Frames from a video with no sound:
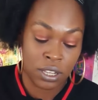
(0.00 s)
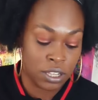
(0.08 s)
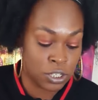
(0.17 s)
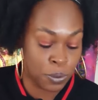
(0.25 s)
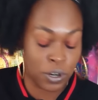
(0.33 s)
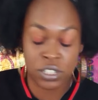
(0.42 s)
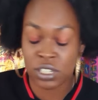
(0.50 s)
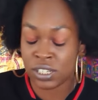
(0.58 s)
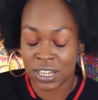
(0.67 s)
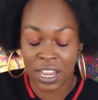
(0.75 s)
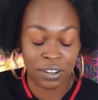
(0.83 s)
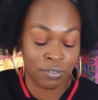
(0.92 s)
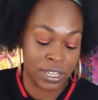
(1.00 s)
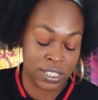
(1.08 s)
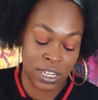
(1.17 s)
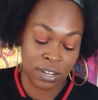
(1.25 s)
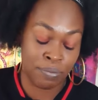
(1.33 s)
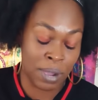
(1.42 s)
This person is not in the right
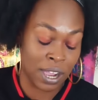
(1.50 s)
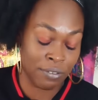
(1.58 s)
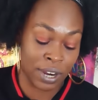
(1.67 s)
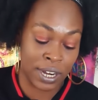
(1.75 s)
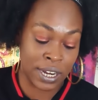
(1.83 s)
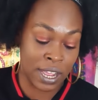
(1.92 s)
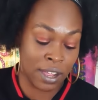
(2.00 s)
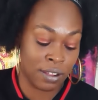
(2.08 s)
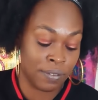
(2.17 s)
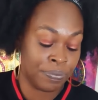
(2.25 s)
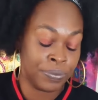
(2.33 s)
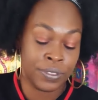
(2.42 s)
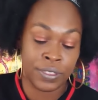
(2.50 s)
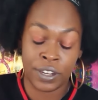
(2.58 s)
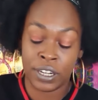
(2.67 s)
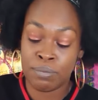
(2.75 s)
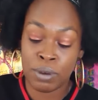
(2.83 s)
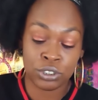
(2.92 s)
state of mind right now.
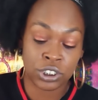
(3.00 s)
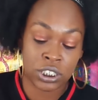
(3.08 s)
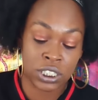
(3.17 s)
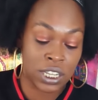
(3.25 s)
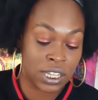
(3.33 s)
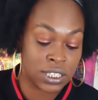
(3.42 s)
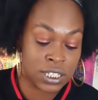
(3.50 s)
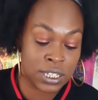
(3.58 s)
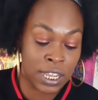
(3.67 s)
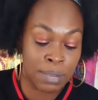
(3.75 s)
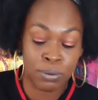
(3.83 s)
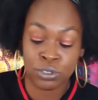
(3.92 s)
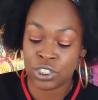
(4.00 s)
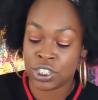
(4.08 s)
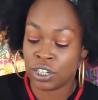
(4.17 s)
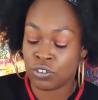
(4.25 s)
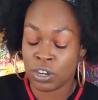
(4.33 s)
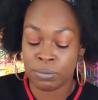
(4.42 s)
They're emotionally unstable,
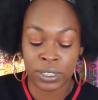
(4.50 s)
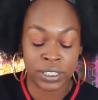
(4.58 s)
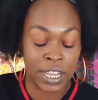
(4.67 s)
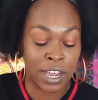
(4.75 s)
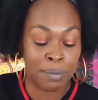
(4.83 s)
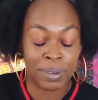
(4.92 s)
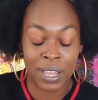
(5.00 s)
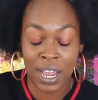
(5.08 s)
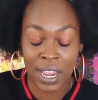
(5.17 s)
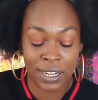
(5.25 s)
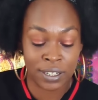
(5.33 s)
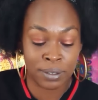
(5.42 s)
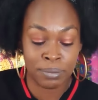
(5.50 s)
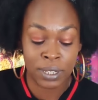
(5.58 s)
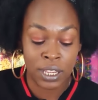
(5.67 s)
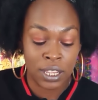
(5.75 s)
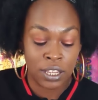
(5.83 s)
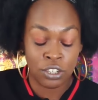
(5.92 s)
shit crumbling down behind them.
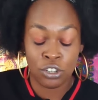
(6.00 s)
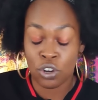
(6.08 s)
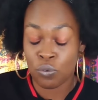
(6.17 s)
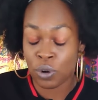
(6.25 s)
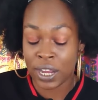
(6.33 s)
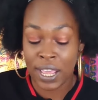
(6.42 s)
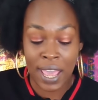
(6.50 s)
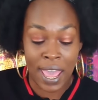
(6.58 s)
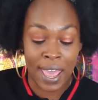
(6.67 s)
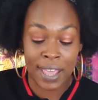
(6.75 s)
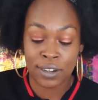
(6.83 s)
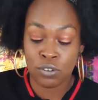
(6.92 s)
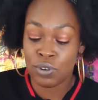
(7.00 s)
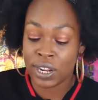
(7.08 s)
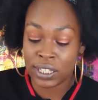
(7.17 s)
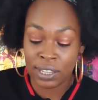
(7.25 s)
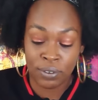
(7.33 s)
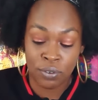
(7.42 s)
You know where they at, who
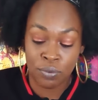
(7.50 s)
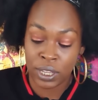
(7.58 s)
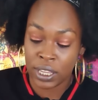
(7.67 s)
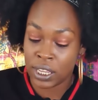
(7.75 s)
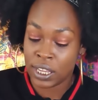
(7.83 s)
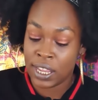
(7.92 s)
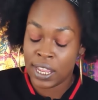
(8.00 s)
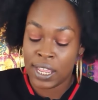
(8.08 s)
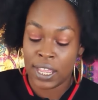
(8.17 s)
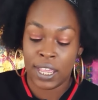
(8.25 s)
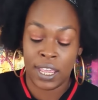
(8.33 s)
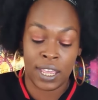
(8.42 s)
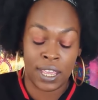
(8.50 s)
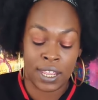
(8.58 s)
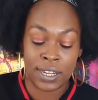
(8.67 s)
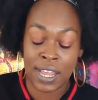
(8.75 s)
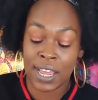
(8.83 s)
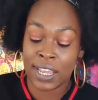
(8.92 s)
they living with,
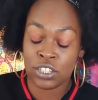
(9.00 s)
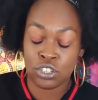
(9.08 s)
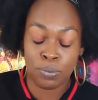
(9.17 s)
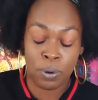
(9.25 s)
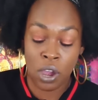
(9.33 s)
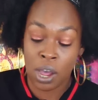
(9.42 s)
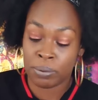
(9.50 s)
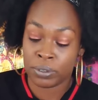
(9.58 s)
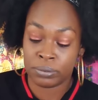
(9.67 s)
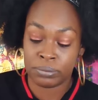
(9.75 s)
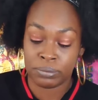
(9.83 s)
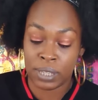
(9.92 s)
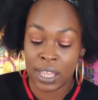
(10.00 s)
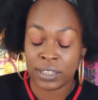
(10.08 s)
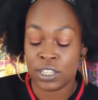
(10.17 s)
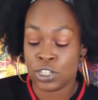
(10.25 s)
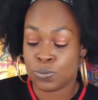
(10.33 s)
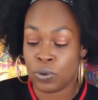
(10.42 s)
and that ain't your problem
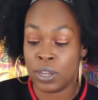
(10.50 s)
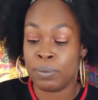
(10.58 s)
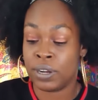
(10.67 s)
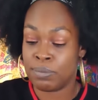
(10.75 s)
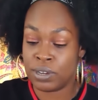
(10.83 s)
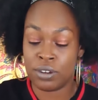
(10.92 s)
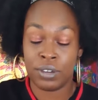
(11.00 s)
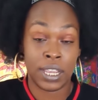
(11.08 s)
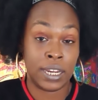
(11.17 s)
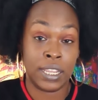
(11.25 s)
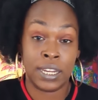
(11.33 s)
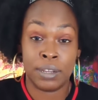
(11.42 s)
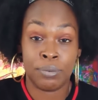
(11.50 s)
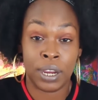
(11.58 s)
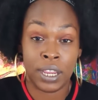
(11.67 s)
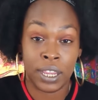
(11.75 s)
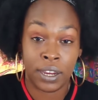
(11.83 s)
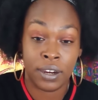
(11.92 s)
at this point. But I'm gonna go ahead and end it
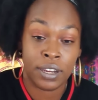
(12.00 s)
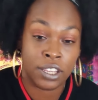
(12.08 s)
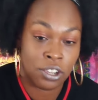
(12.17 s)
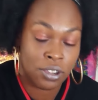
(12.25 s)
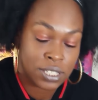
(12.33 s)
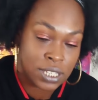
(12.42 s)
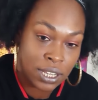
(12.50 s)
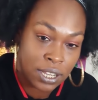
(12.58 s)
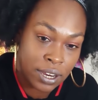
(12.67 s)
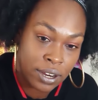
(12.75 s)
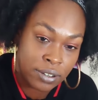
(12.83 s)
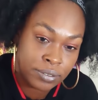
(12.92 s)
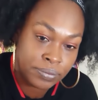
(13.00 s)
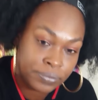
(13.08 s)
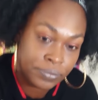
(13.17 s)
right here, and y'all take care.